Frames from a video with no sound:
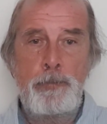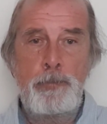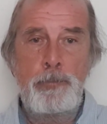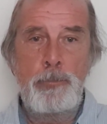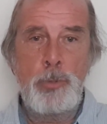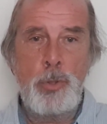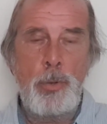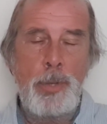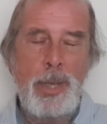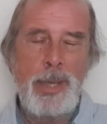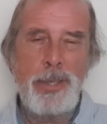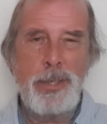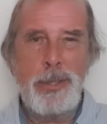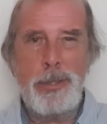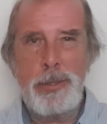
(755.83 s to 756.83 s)
So
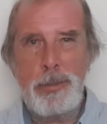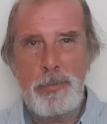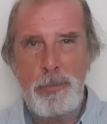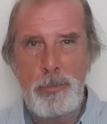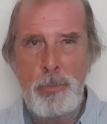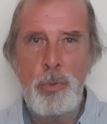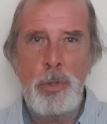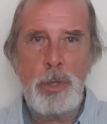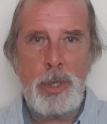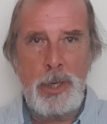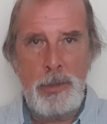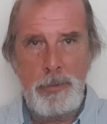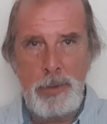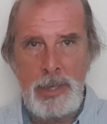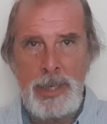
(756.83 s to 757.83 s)
that's more
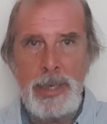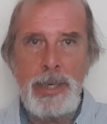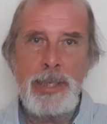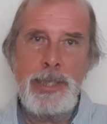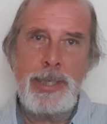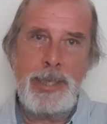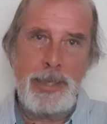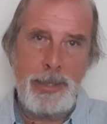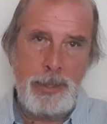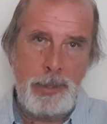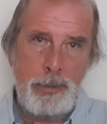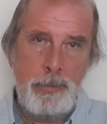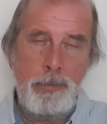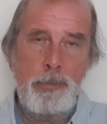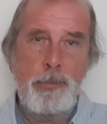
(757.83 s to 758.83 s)
kind of legalistic
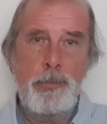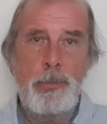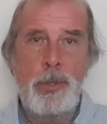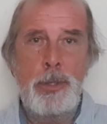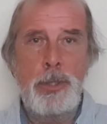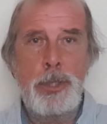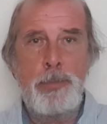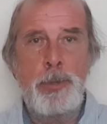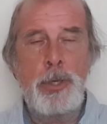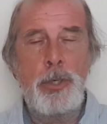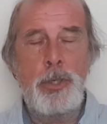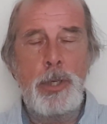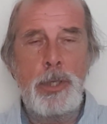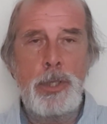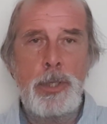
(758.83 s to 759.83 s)
than
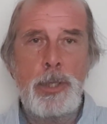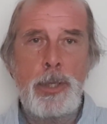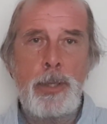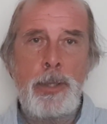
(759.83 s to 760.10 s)
spiritualistic.